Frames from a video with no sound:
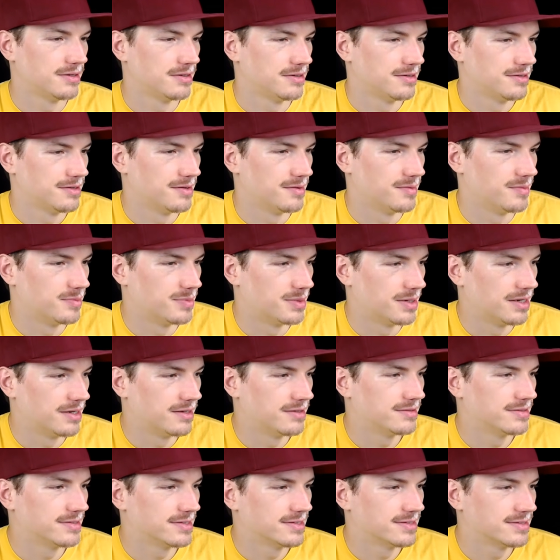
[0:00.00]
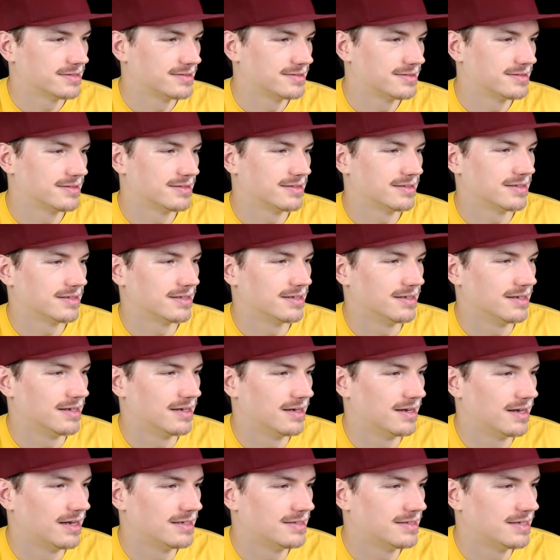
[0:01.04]
but yeah, I
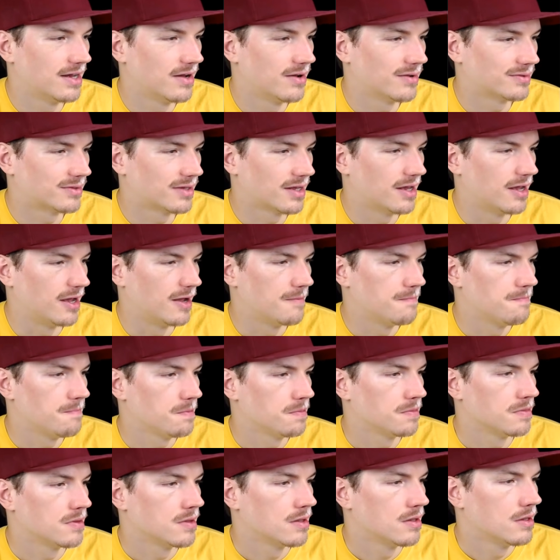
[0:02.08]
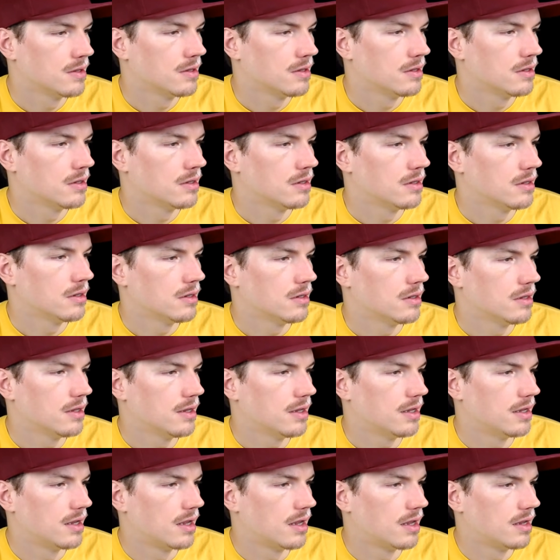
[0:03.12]
doubt that.
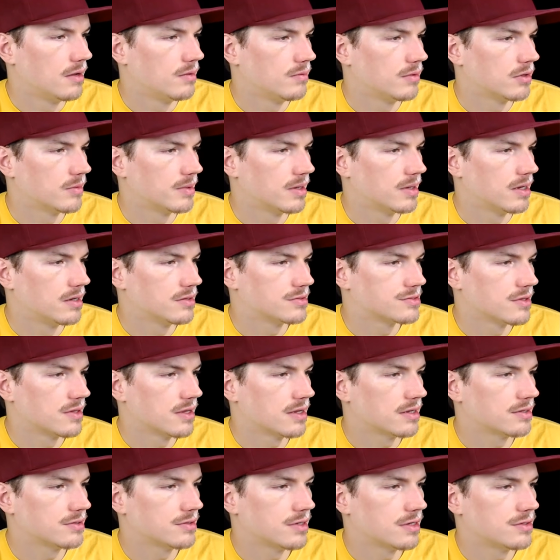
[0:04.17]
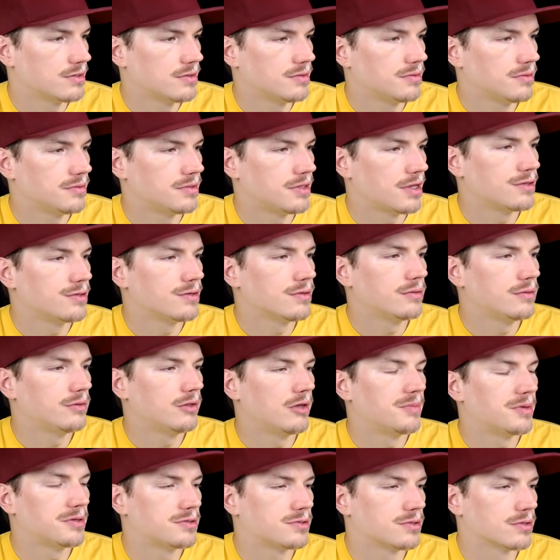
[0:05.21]
And what about, so they do
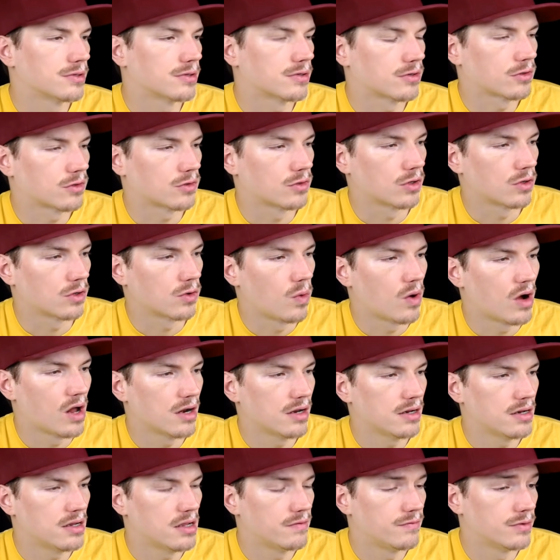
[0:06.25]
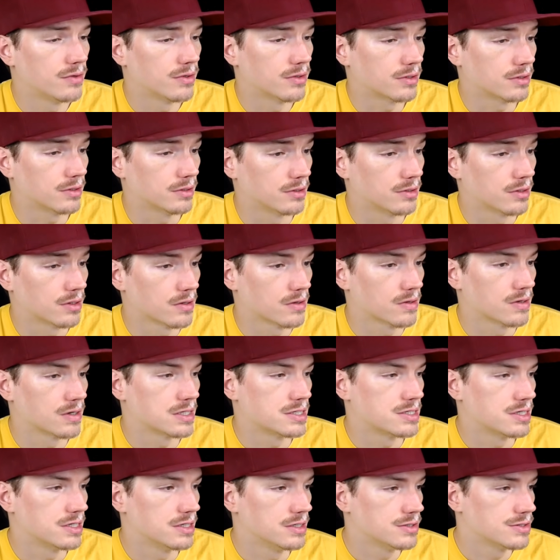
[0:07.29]
limit the quantity of your
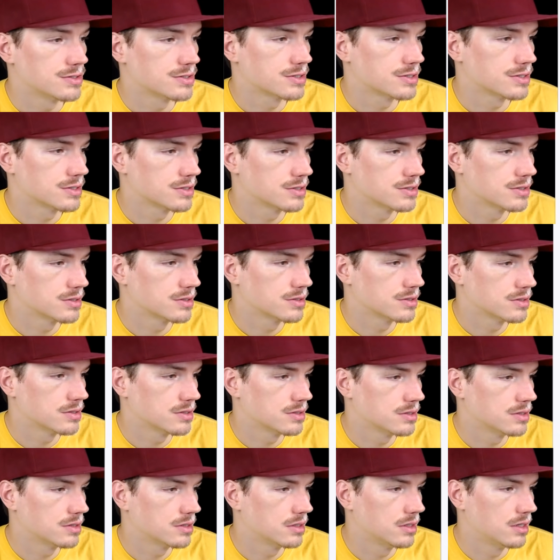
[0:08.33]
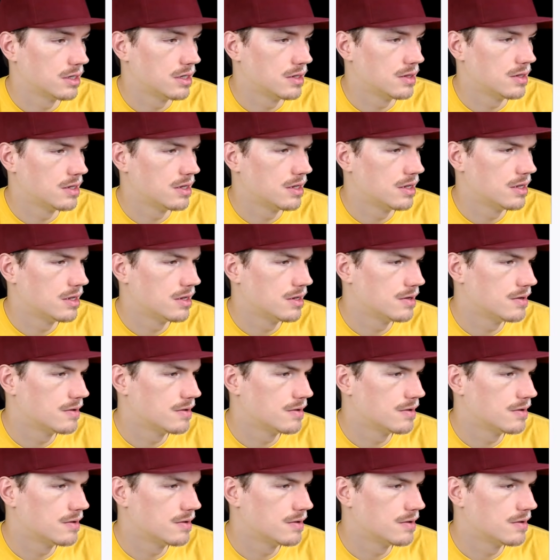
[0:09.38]
concurrencies. And then